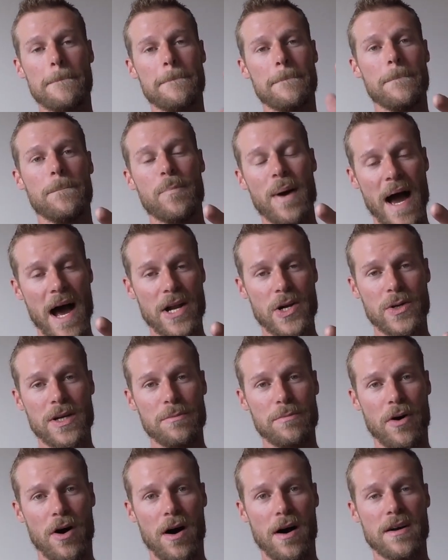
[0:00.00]
battery
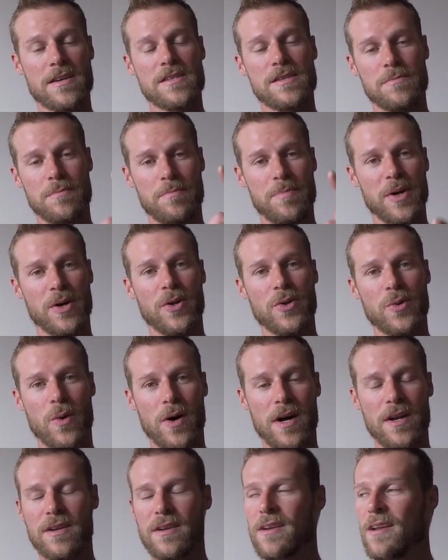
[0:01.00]
box, build
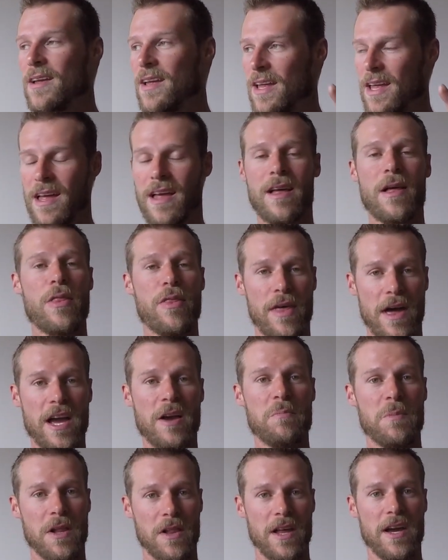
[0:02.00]
one,
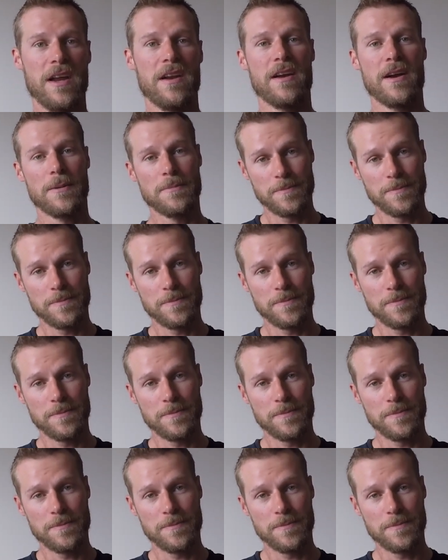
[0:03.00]
thank me later.